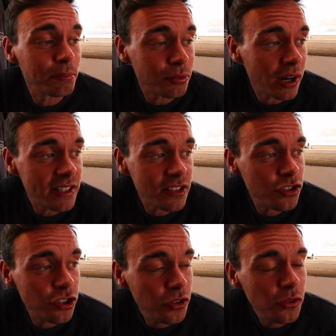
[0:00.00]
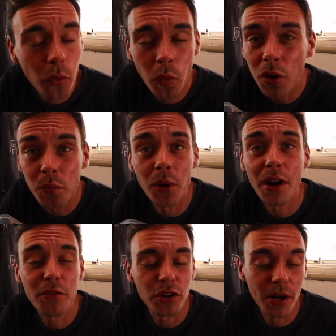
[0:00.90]
breaks in two or
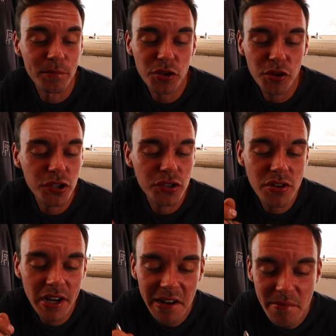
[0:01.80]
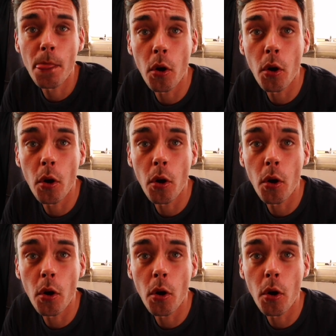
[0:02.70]
whatever. I'm so used to it.